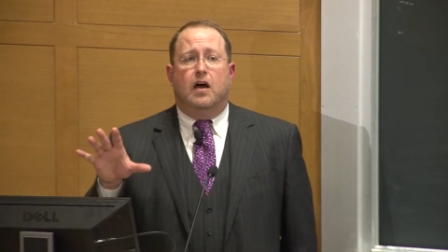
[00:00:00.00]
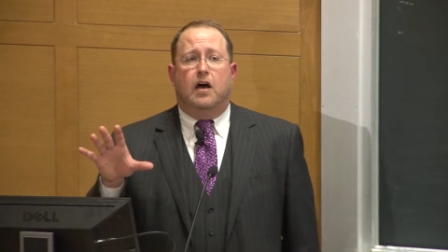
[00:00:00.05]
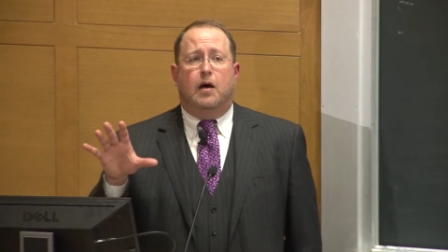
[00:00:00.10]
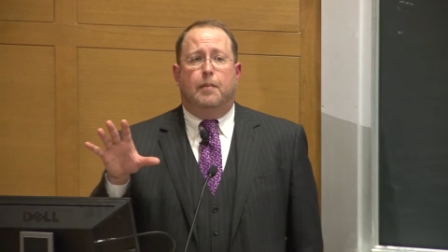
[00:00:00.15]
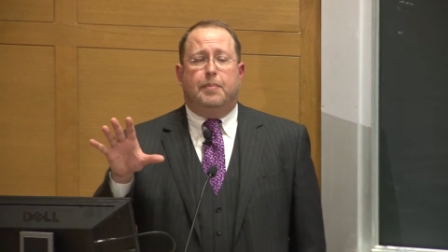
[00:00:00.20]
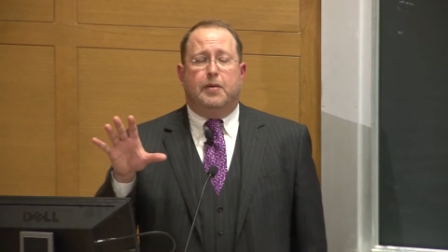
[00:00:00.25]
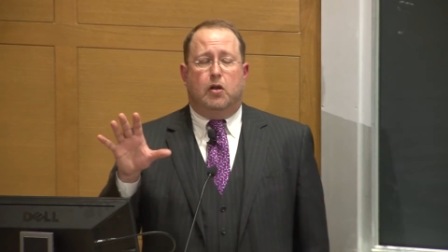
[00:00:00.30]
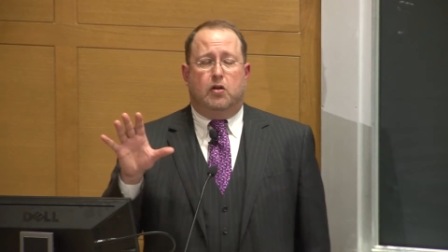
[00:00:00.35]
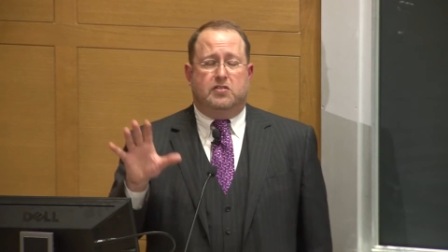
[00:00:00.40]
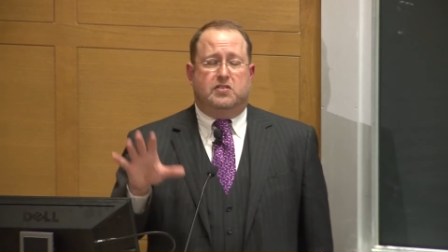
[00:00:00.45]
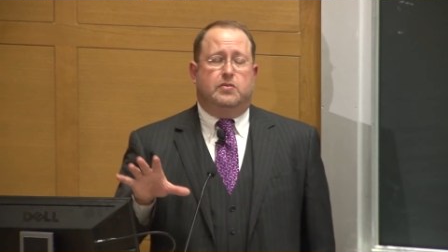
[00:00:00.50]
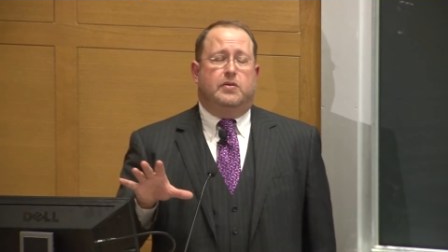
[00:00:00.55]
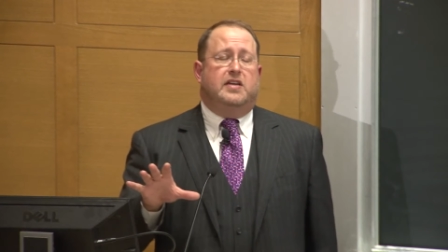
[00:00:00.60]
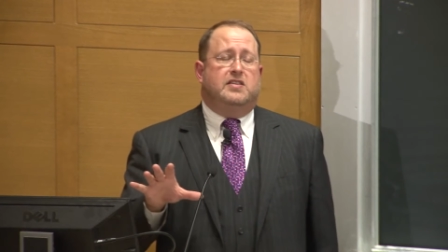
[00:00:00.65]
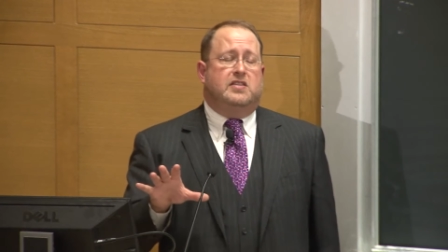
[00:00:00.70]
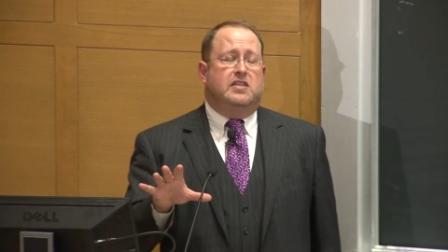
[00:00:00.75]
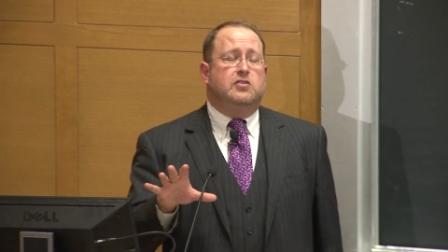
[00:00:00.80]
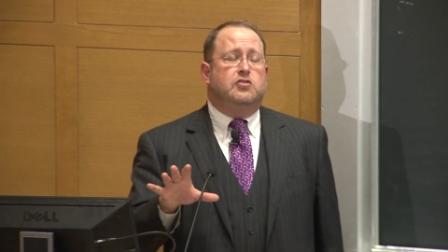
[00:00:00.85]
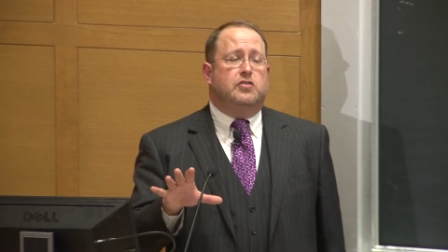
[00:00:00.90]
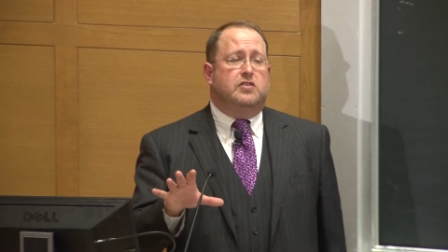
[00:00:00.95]
uh, but also
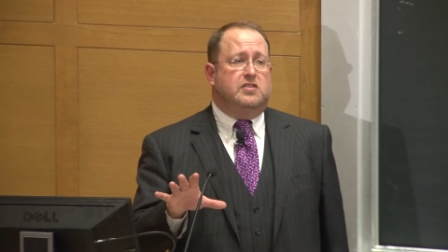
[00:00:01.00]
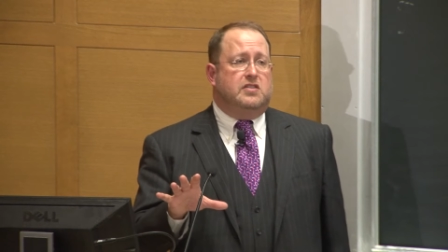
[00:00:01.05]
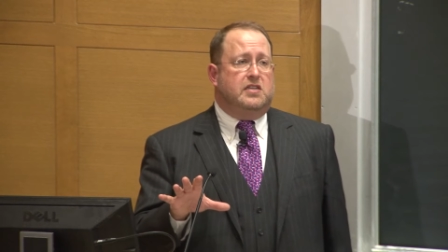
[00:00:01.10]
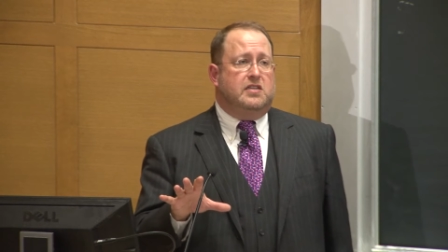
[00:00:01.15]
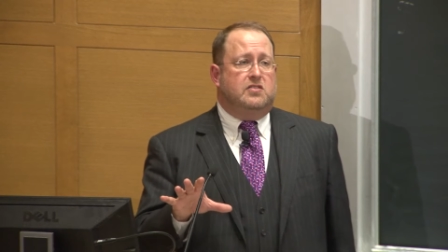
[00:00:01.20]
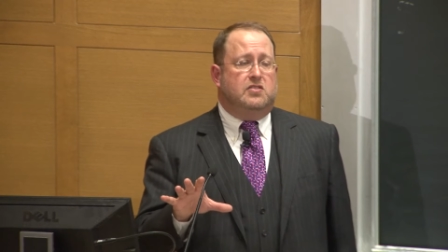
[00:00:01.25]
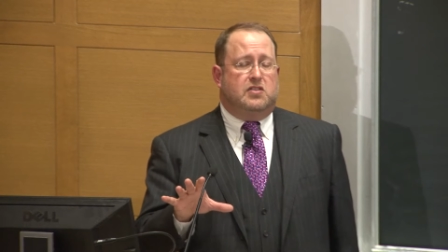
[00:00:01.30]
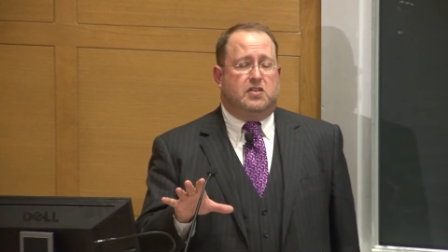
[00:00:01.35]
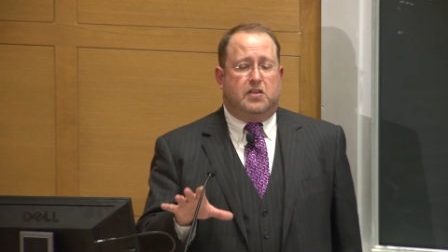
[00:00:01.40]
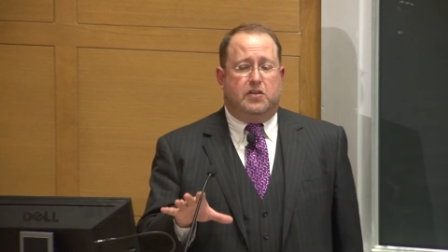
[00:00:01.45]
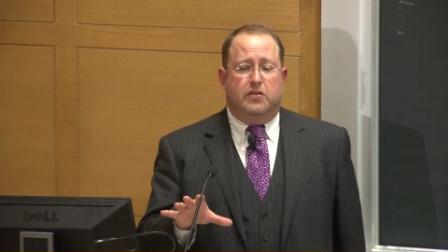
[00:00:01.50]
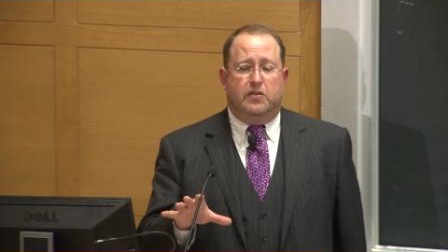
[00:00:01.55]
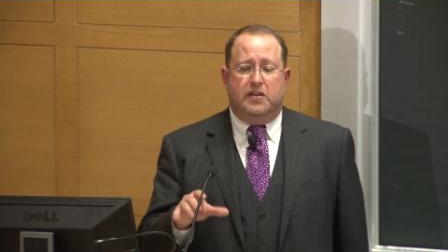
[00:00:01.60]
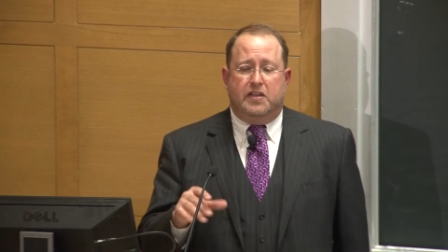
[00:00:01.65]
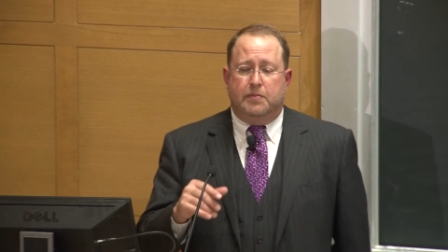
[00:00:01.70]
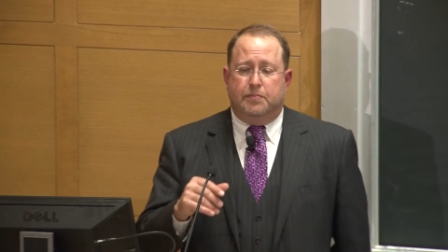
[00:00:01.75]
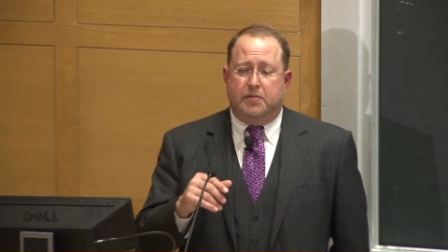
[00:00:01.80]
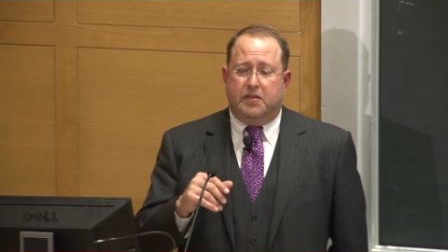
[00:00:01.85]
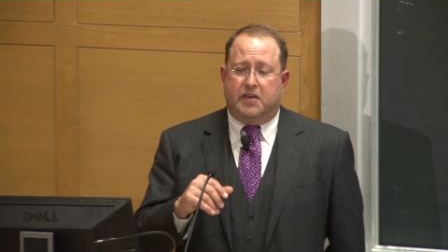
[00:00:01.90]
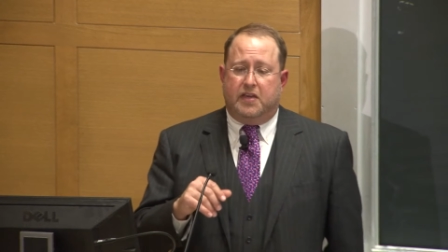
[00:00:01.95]
has interesting
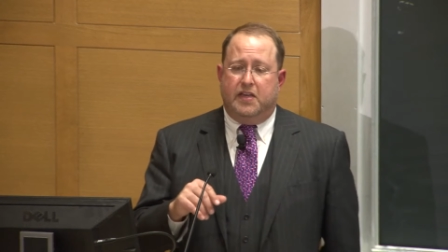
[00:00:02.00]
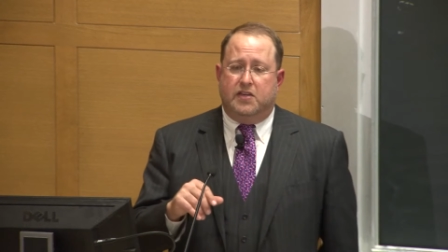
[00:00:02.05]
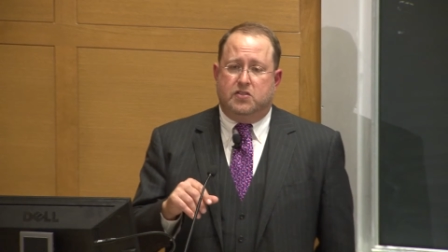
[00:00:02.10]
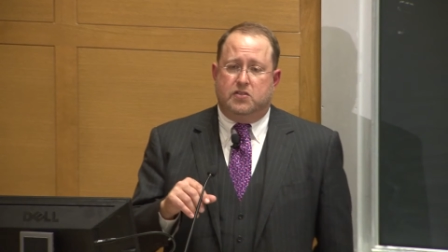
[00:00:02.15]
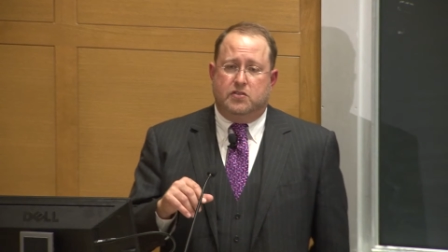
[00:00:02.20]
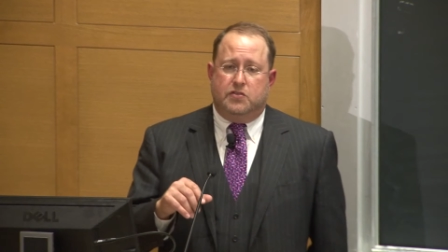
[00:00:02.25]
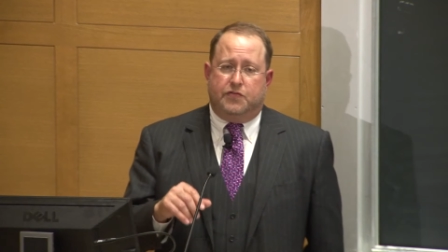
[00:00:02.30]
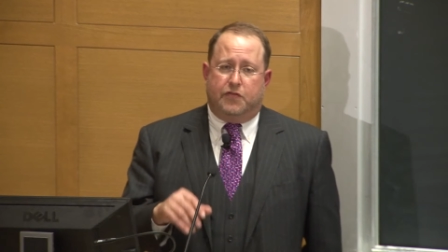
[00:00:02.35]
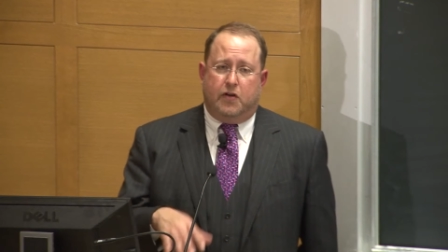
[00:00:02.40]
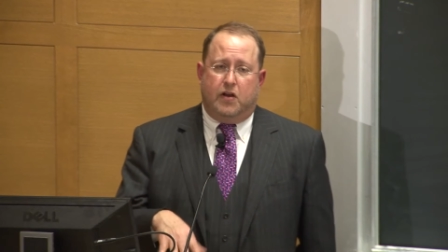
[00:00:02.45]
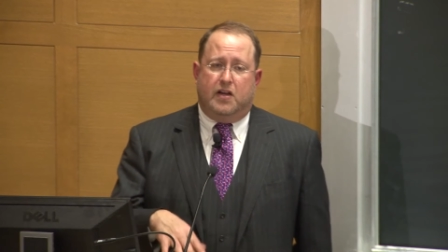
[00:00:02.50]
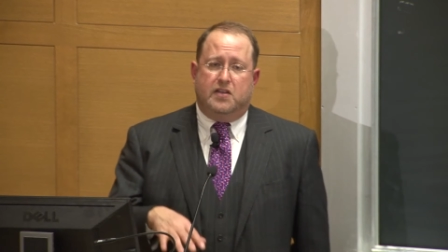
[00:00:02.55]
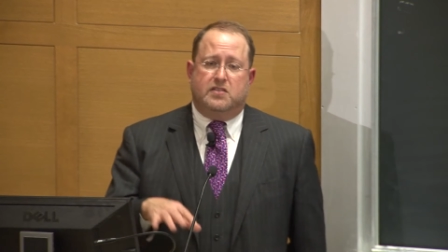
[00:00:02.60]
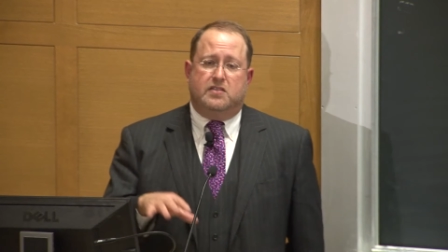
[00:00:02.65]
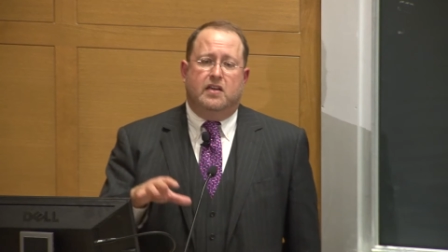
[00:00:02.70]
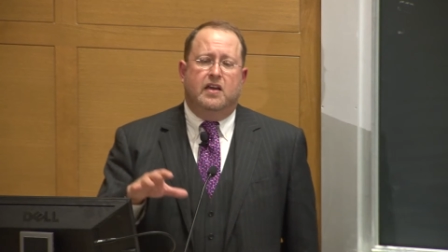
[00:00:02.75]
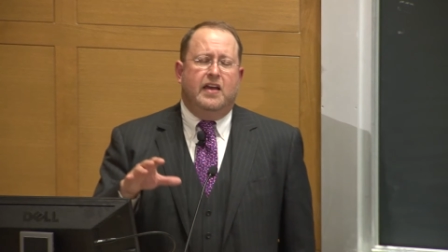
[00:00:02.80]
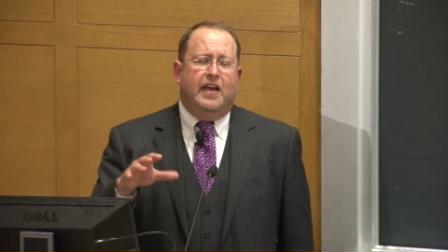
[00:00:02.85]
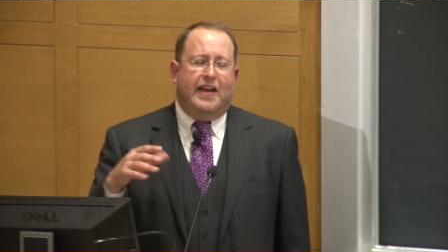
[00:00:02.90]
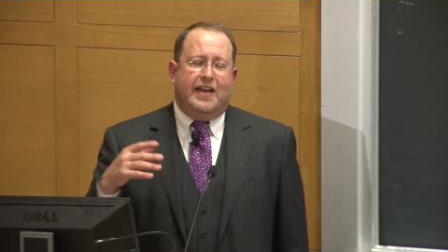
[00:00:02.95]
security implications for
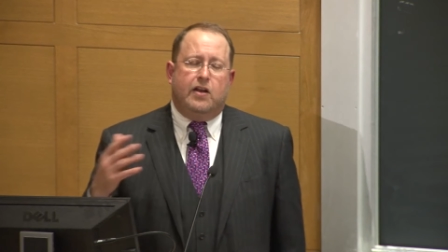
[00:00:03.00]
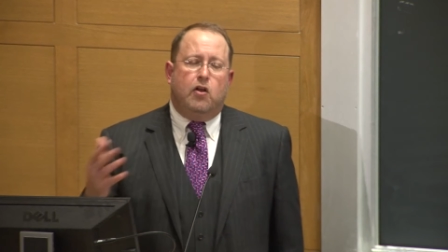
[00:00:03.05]
us.